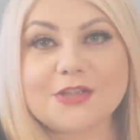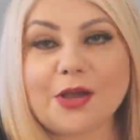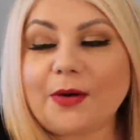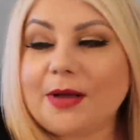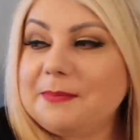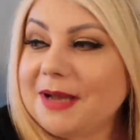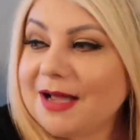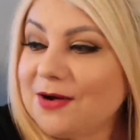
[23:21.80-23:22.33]
So
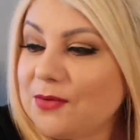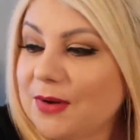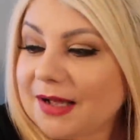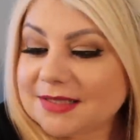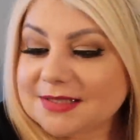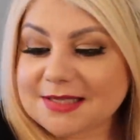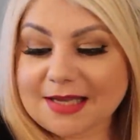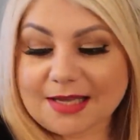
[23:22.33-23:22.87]
I'm now
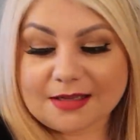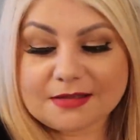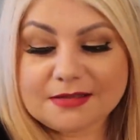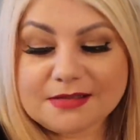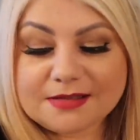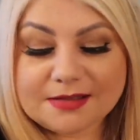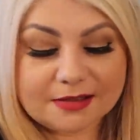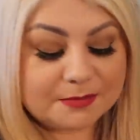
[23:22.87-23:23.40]
at
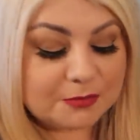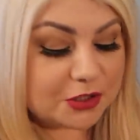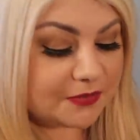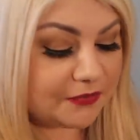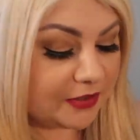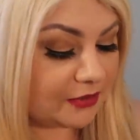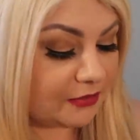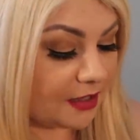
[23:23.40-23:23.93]
Ian's and I'm
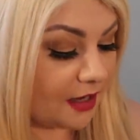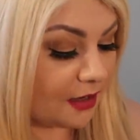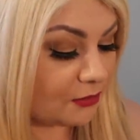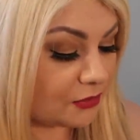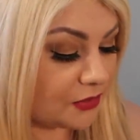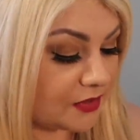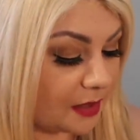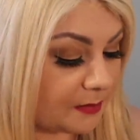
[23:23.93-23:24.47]
just figuring
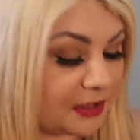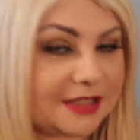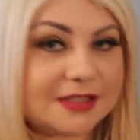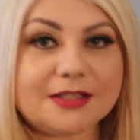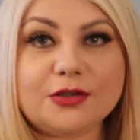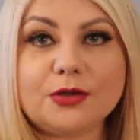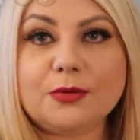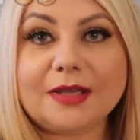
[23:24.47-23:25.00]
out, I need
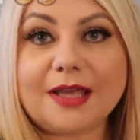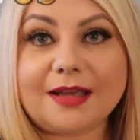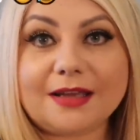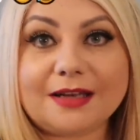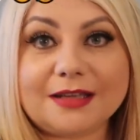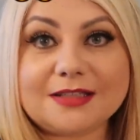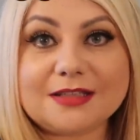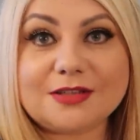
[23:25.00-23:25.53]
to get
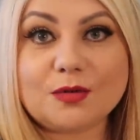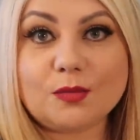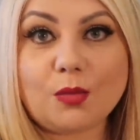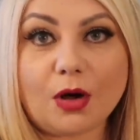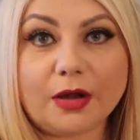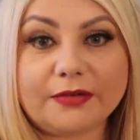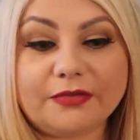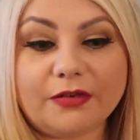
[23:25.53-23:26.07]
connected to the
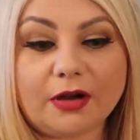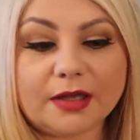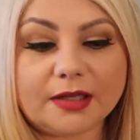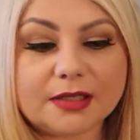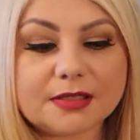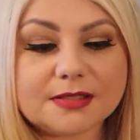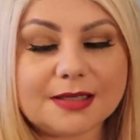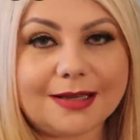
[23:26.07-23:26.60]

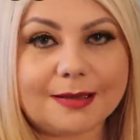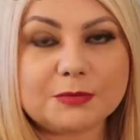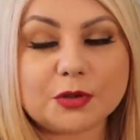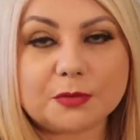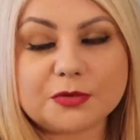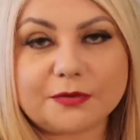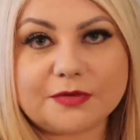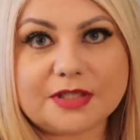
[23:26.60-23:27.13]
Wi-Fi because the
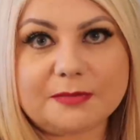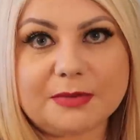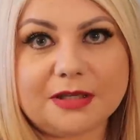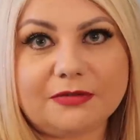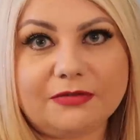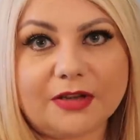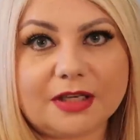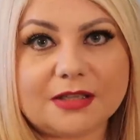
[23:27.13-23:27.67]
laptop's obviously
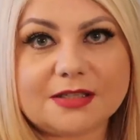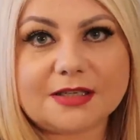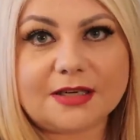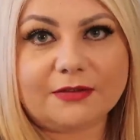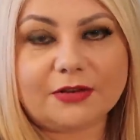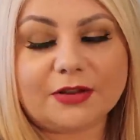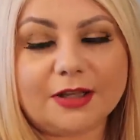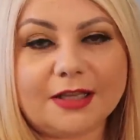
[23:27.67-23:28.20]
being fixed and
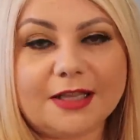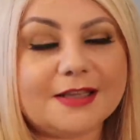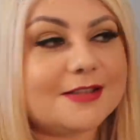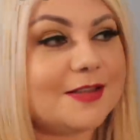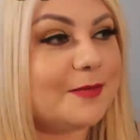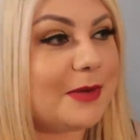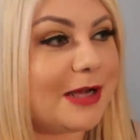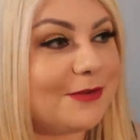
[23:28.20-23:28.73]
everything. He is
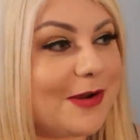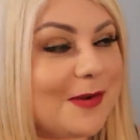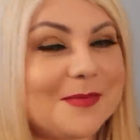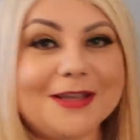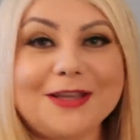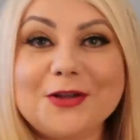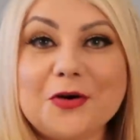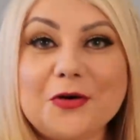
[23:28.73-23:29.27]
in the background
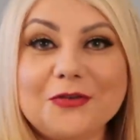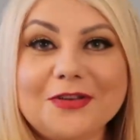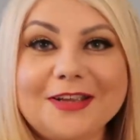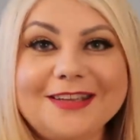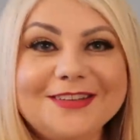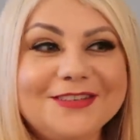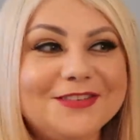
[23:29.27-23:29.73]
making coffee.